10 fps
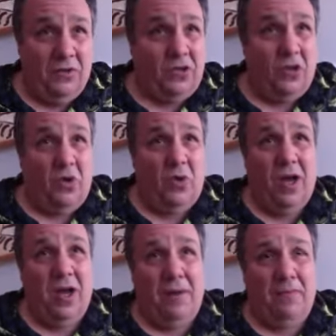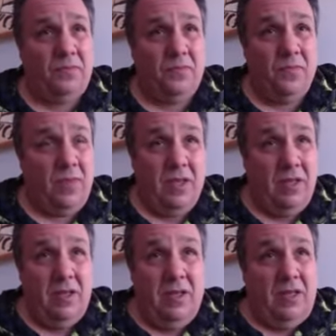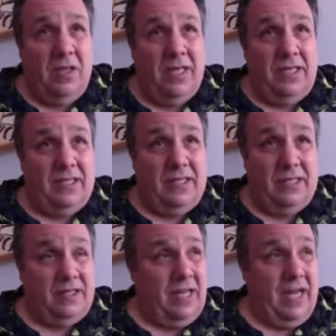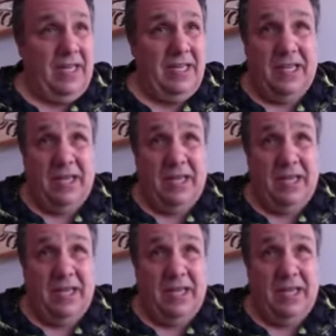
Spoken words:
So it's not easy,